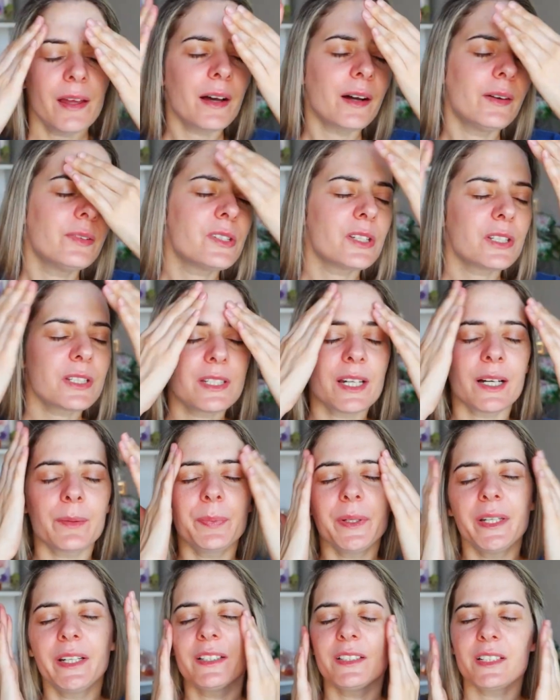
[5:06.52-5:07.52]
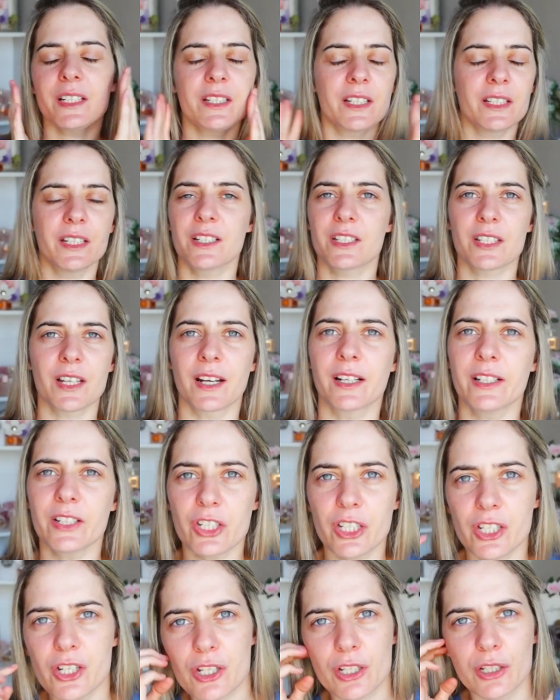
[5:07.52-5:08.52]
I'm just tapping it in and then suddenly
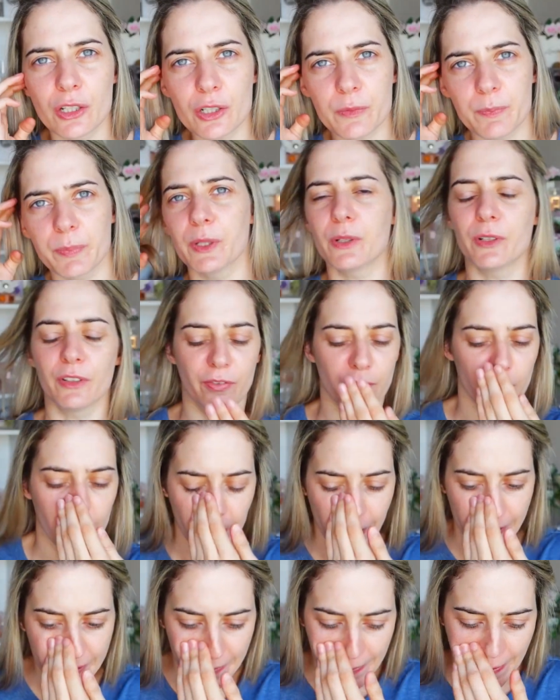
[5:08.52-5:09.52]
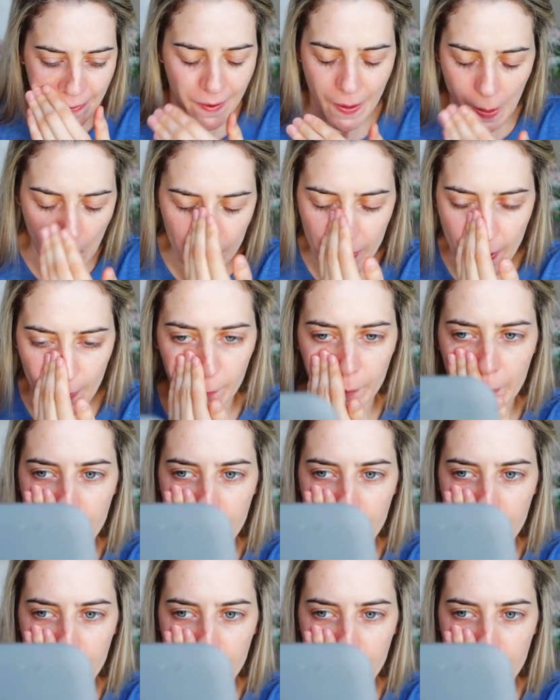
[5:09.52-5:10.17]
she just looks beautiful. I don't know how that